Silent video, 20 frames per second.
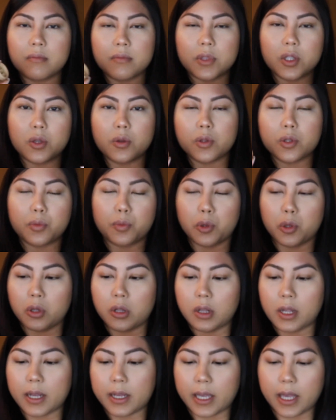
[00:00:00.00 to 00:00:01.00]

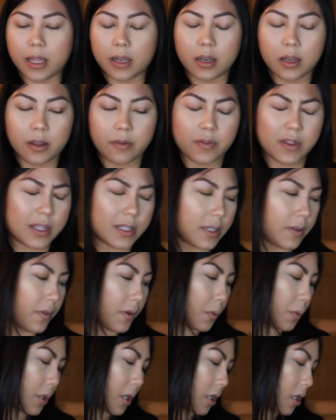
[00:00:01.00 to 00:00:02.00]
usable again, if that's even
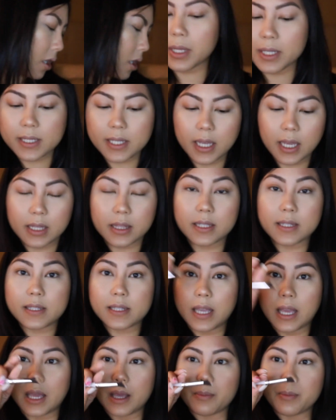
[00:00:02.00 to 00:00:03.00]
a word. I'm gonna take the
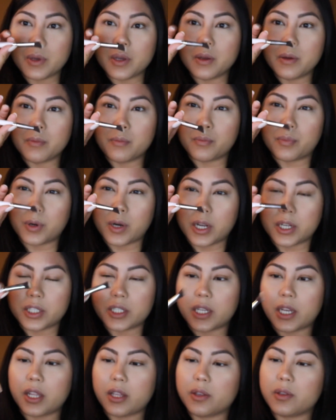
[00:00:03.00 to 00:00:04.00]
same brush
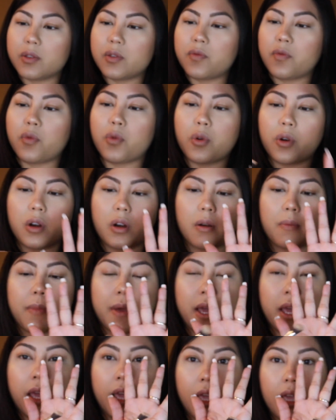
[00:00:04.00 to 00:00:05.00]
that I used for
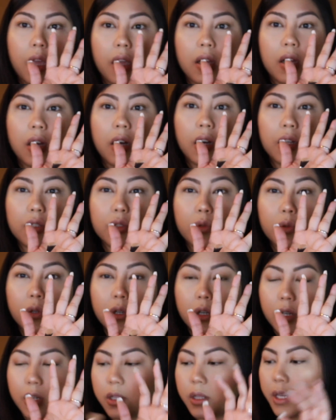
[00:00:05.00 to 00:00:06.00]
my contour
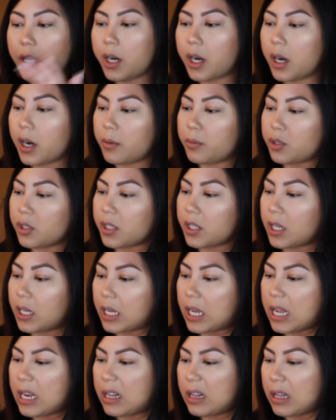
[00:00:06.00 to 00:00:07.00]
earlier. I'm just gonna
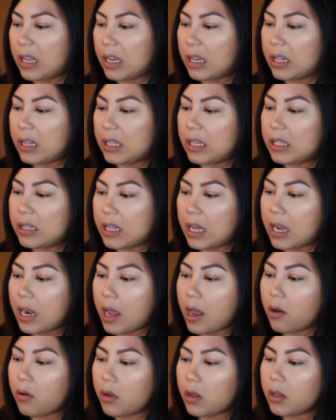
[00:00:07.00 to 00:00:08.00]
kind of like clean that
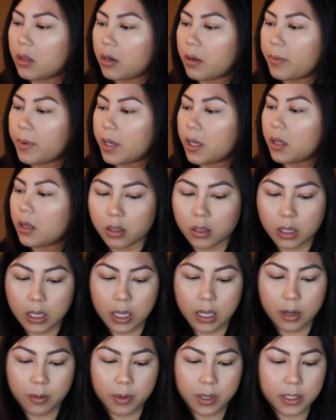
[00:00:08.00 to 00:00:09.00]
out a little bit,
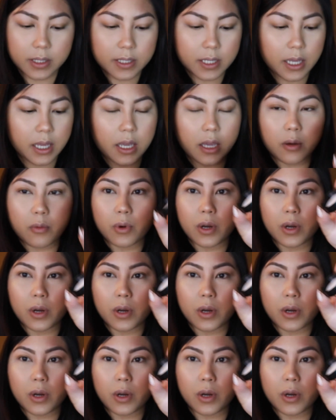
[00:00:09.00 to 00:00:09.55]
and I'm gonna take